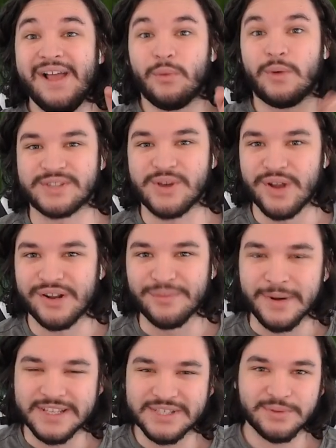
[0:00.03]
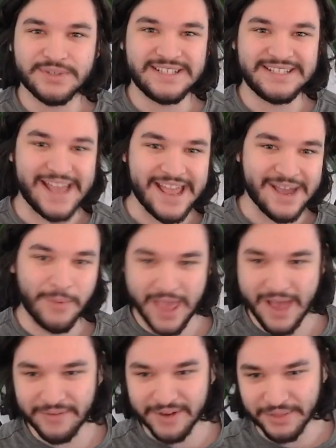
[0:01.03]
What's going on everybody? So today we
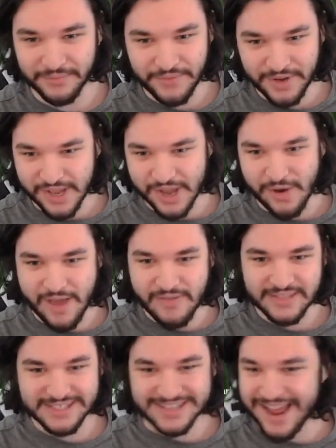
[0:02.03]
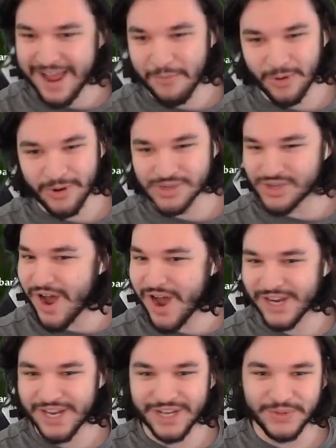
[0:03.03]
have another video and this time we're
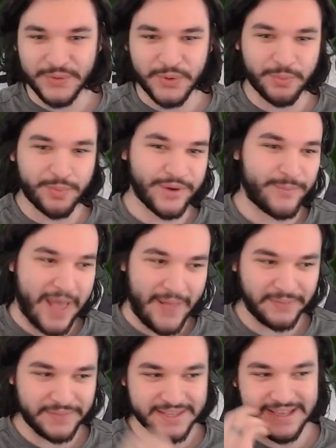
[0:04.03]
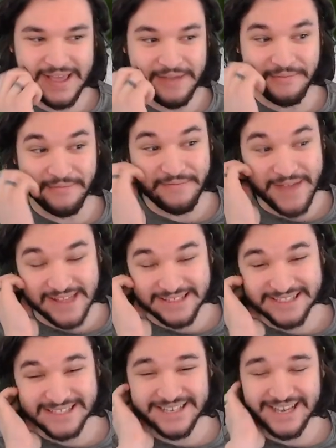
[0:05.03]
talking a little bit about the
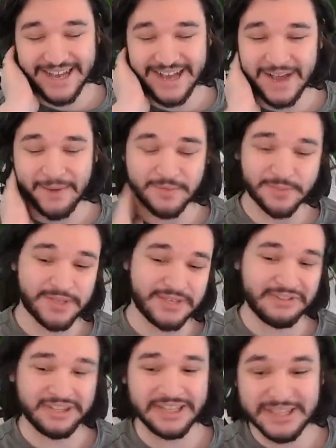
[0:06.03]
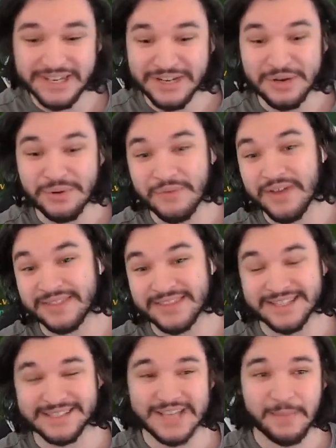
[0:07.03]
events, um, specifically the new event
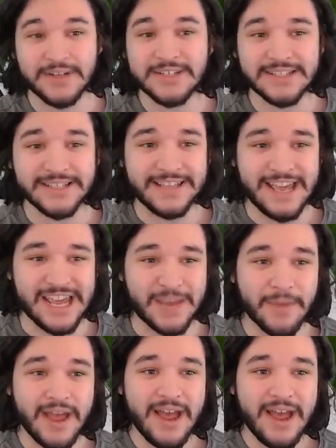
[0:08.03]
that's coming to the game.